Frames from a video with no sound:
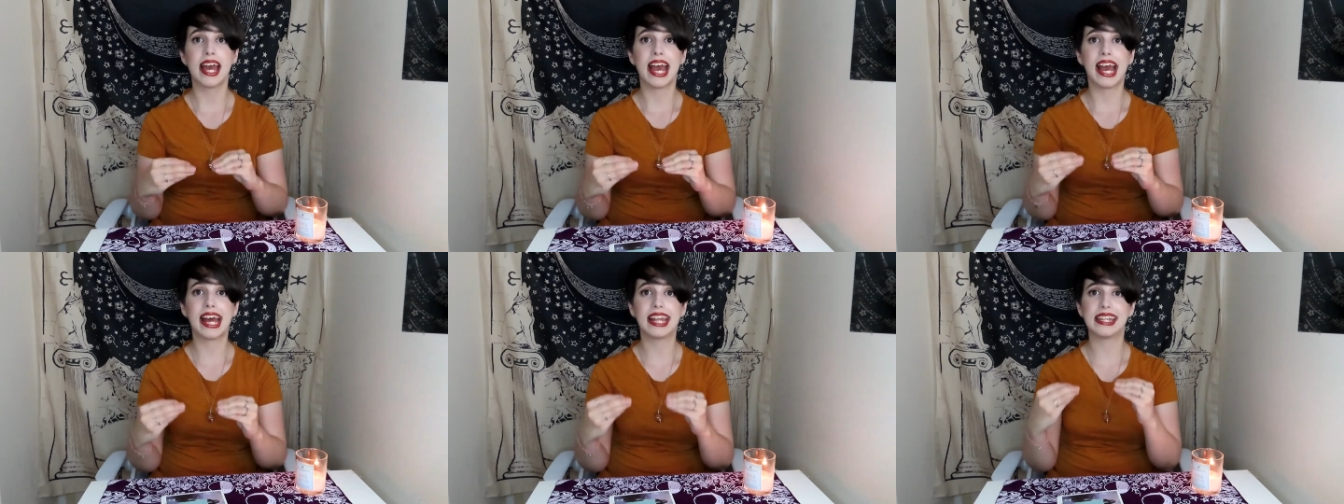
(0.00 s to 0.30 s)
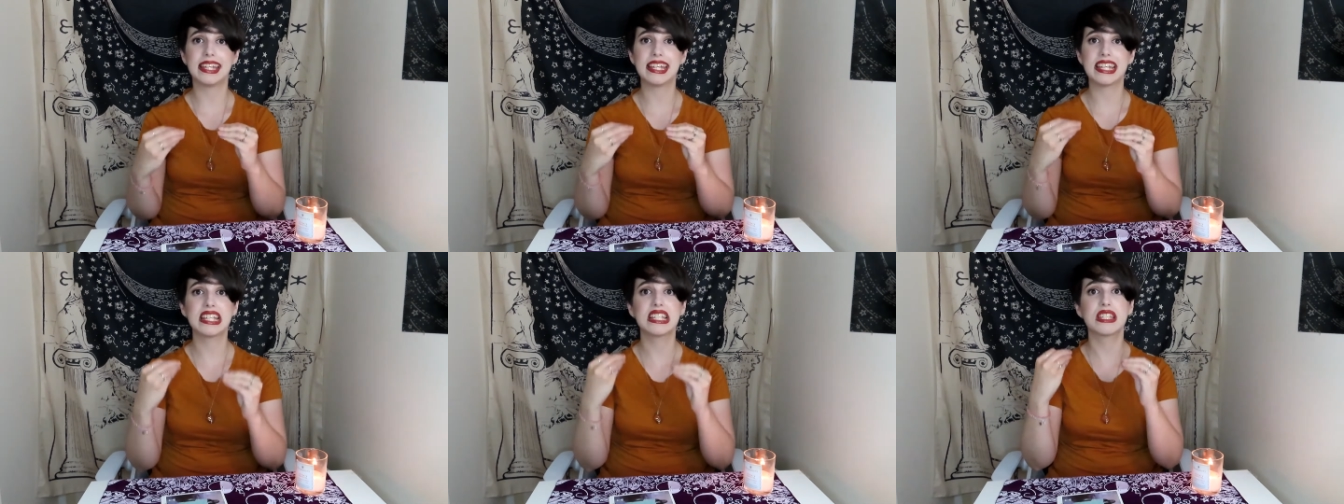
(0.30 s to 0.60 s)

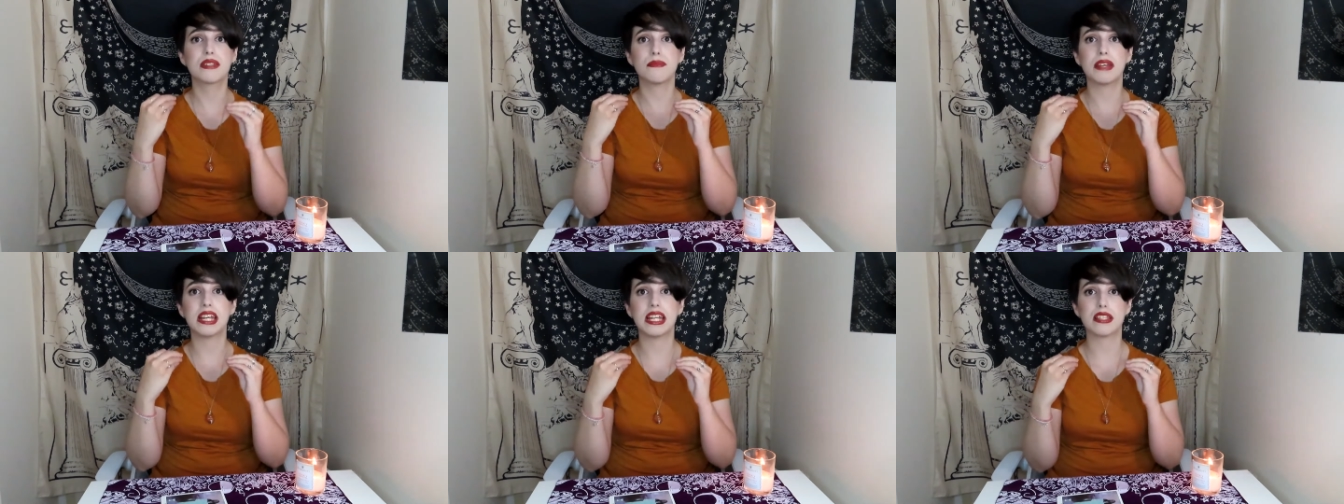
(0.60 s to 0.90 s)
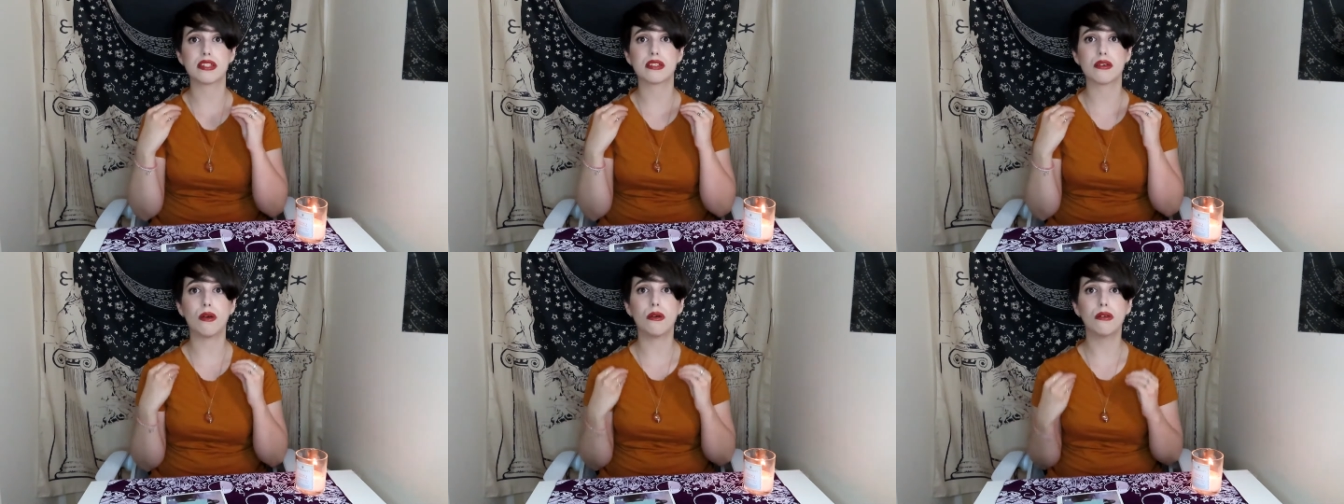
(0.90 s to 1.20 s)
And this
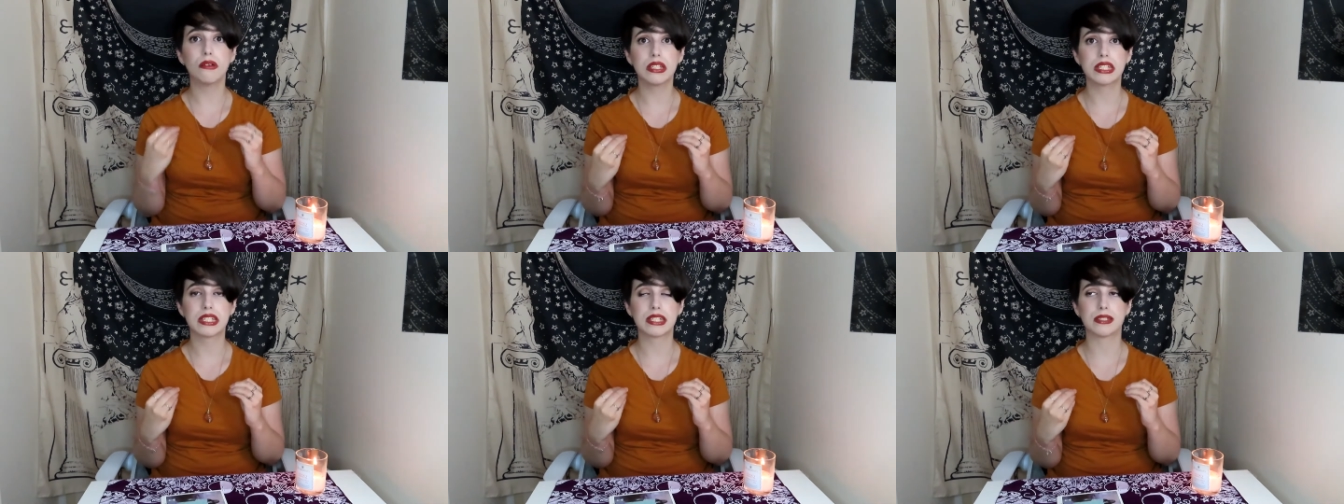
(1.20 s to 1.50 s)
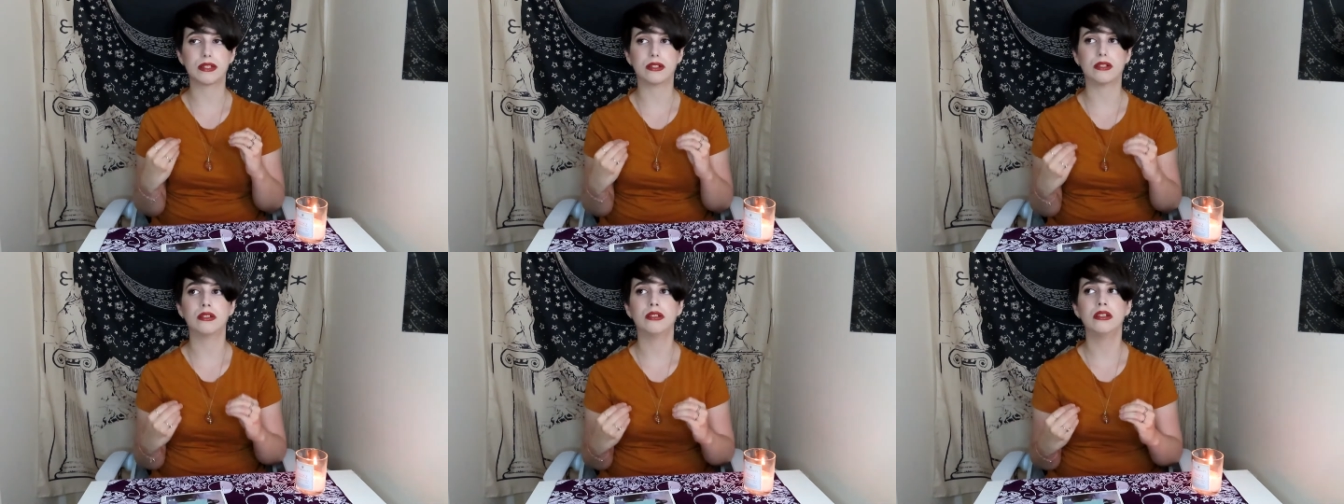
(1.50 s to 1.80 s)
means
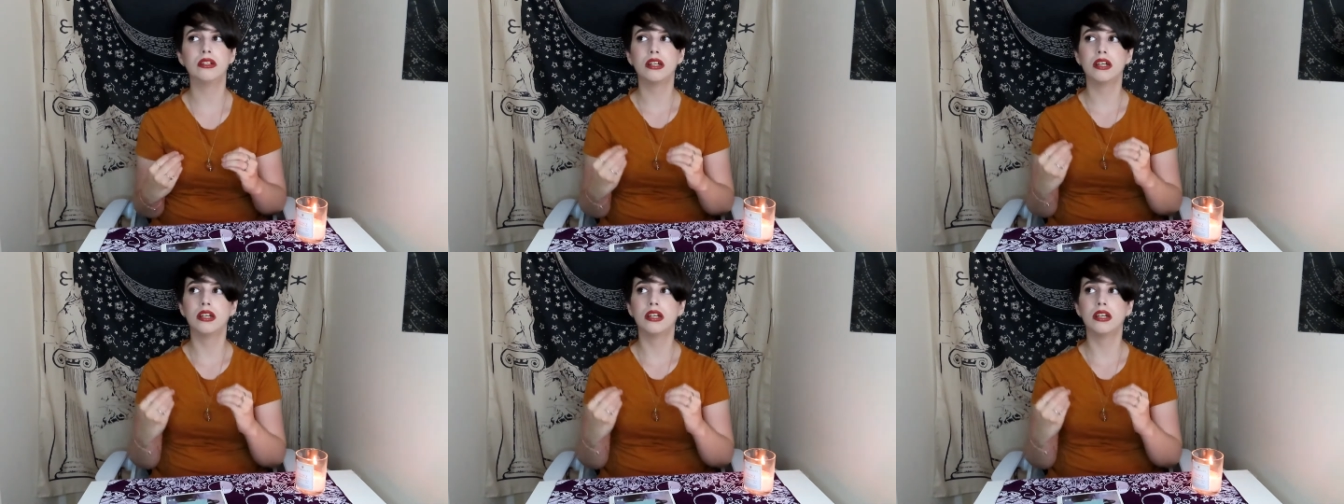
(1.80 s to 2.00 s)
also